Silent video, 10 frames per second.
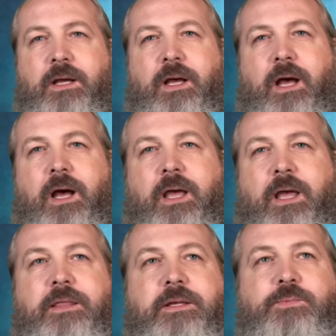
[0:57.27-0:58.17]

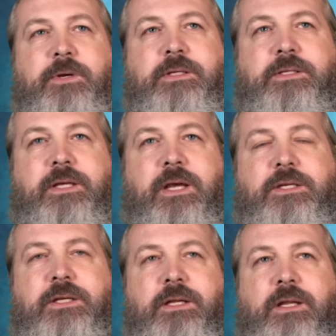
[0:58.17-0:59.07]
And this
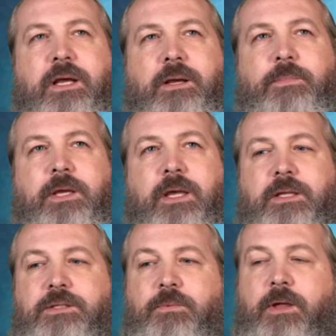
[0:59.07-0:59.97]
presentation
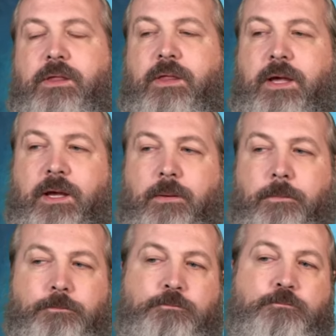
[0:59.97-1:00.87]
begins with
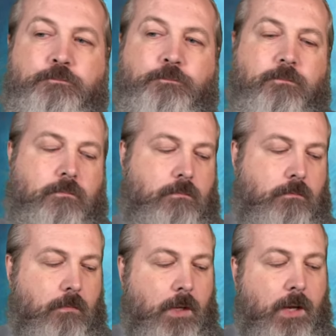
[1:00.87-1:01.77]
a...
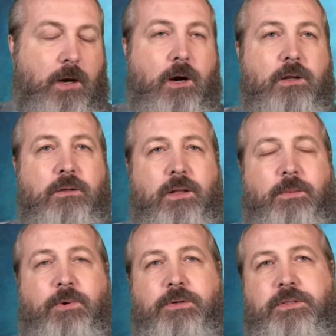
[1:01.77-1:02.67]
an article I
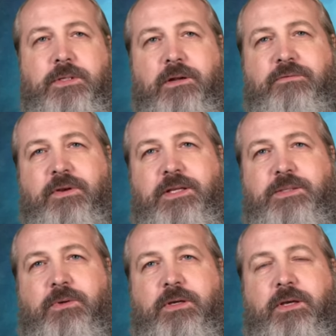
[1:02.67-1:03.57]
posted on
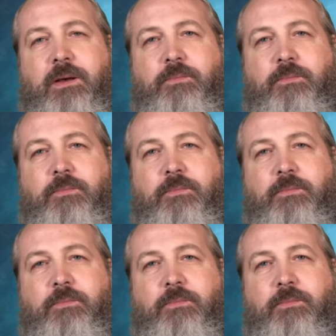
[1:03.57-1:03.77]
Facebook a couple